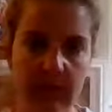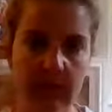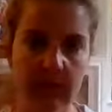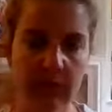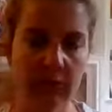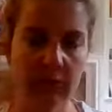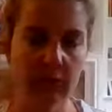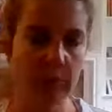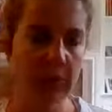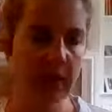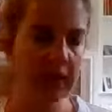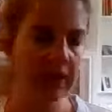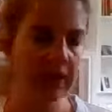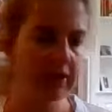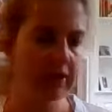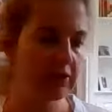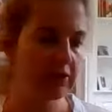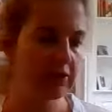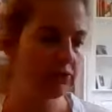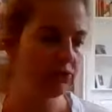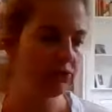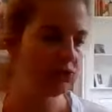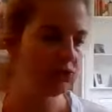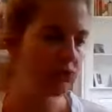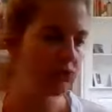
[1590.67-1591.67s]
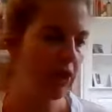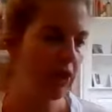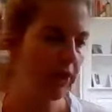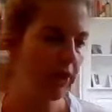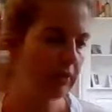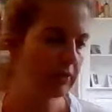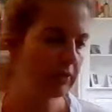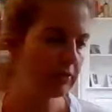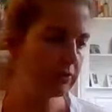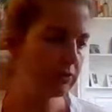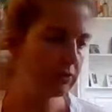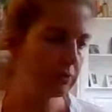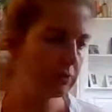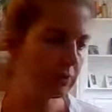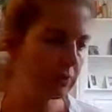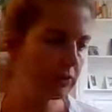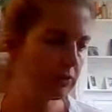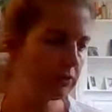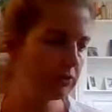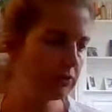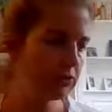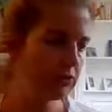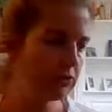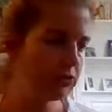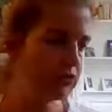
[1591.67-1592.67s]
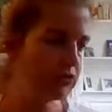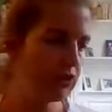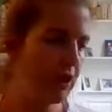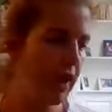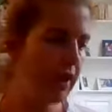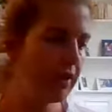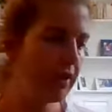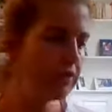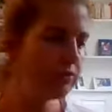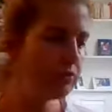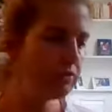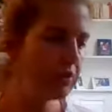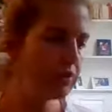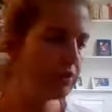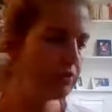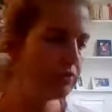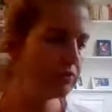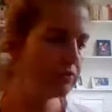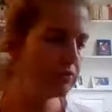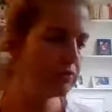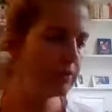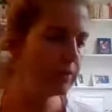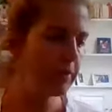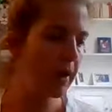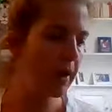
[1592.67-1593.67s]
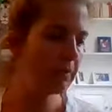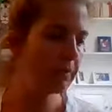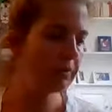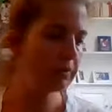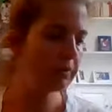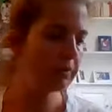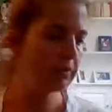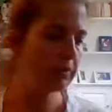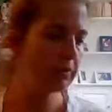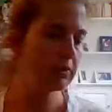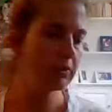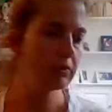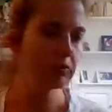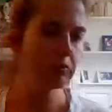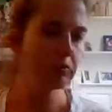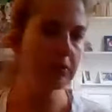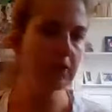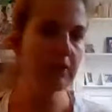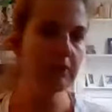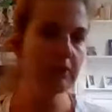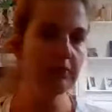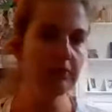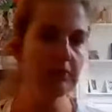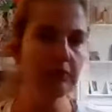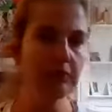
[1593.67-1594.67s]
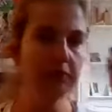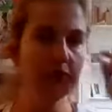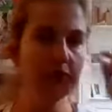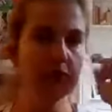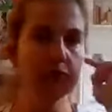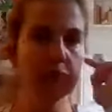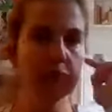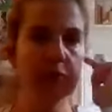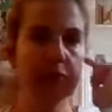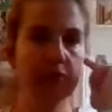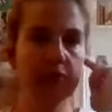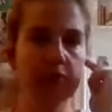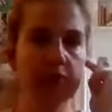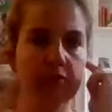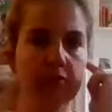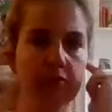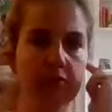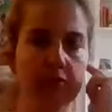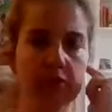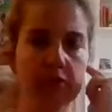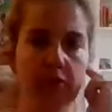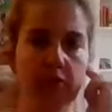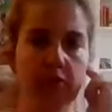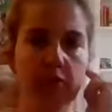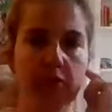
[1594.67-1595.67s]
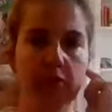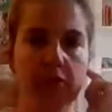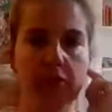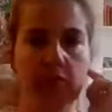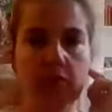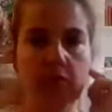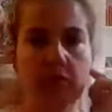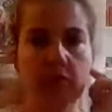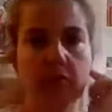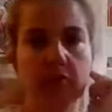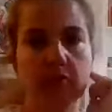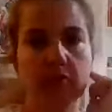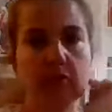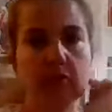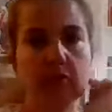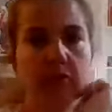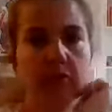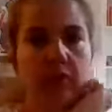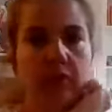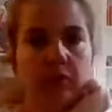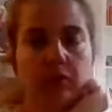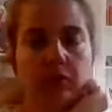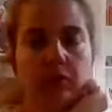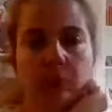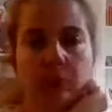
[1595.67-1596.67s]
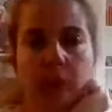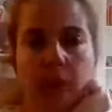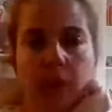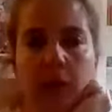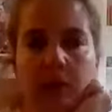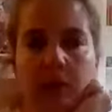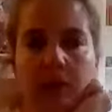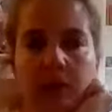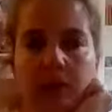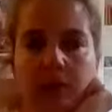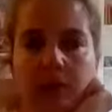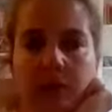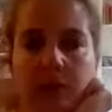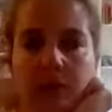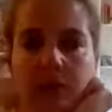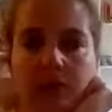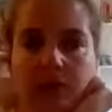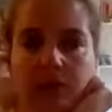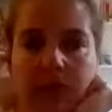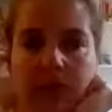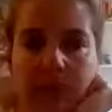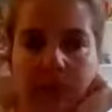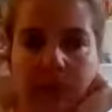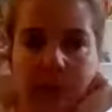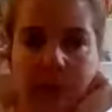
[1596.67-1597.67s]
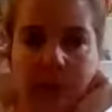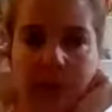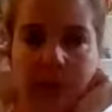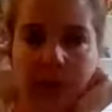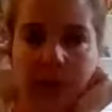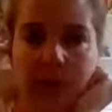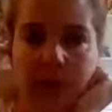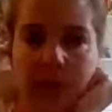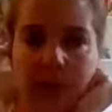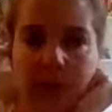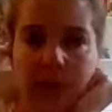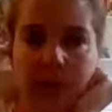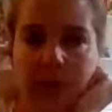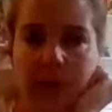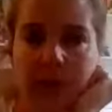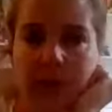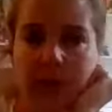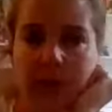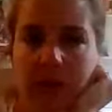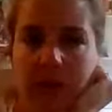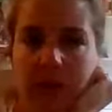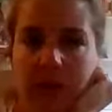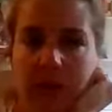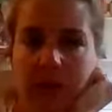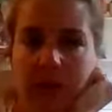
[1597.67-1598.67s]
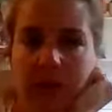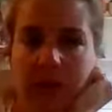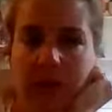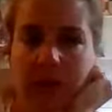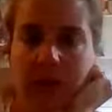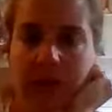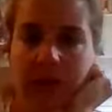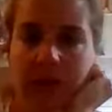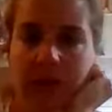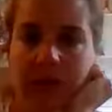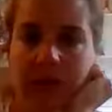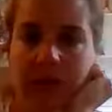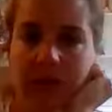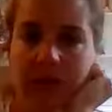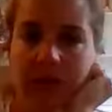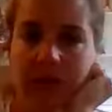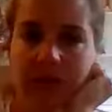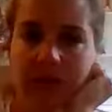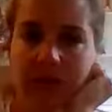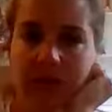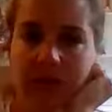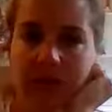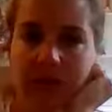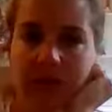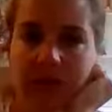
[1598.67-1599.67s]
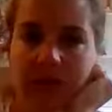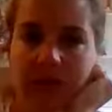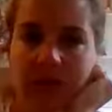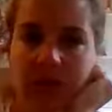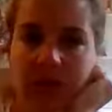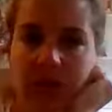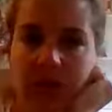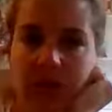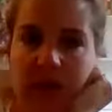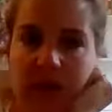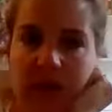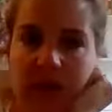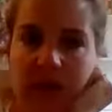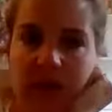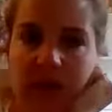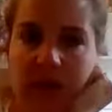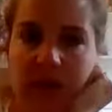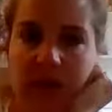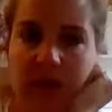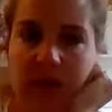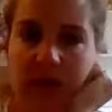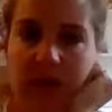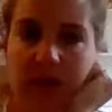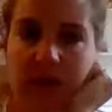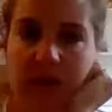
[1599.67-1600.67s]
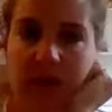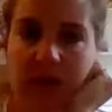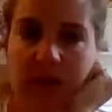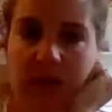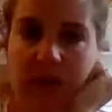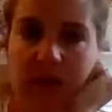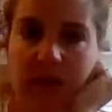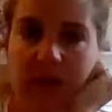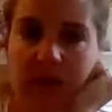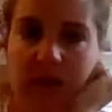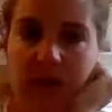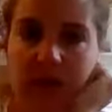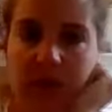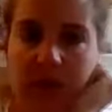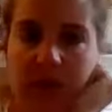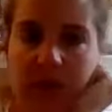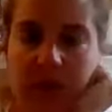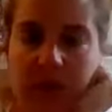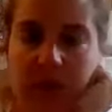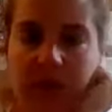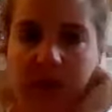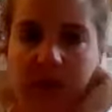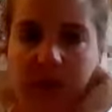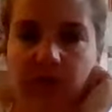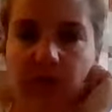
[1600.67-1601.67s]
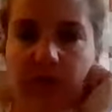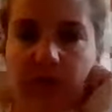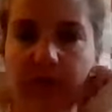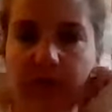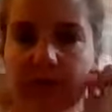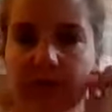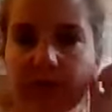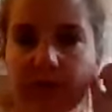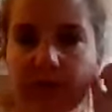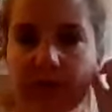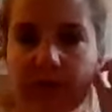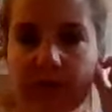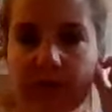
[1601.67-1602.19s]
Tuck back into child's pose. So child's pose or puppy pose, whatever feels better for you. So puppy pose, the hips are above the knees. Child's pose, the hips rest on the